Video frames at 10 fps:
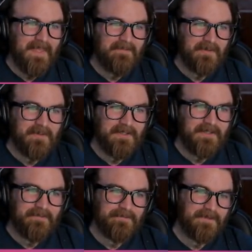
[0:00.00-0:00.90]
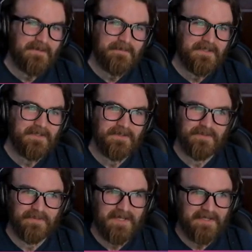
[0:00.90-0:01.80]
everyone from
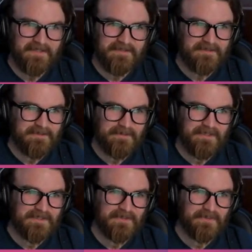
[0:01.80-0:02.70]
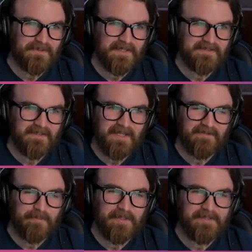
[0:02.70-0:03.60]
Reddit to Discord has a lot
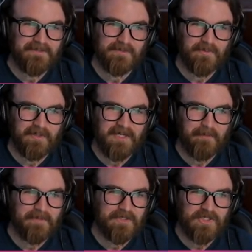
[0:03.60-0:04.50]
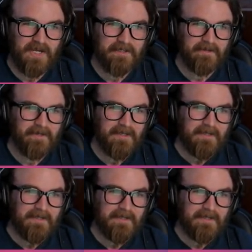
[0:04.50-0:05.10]
of opinions with what happened. Shocker.